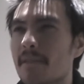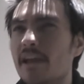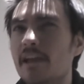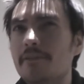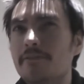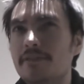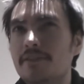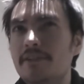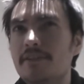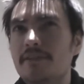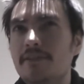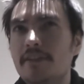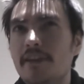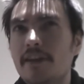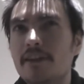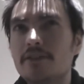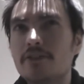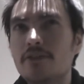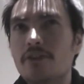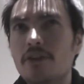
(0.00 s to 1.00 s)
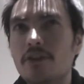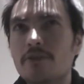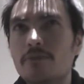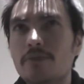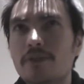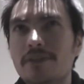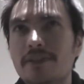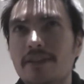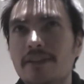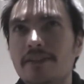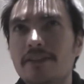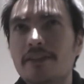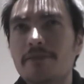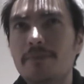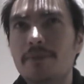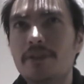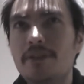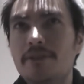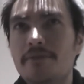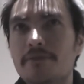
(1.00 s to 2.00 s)
If Cisse had scored, would things have
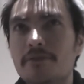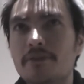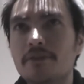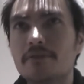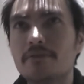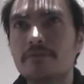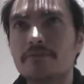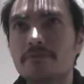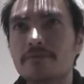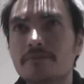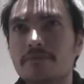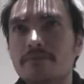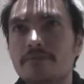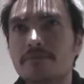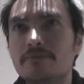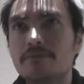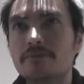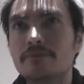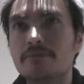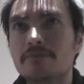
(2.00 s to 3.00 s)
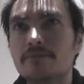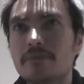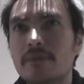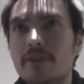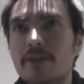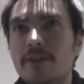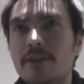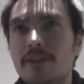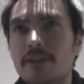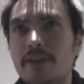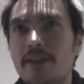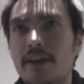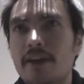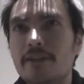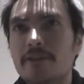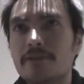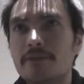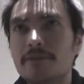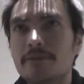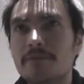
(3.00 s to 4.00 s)
been different?
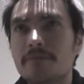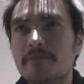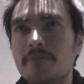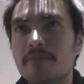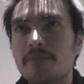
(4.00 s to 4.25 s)
Yes.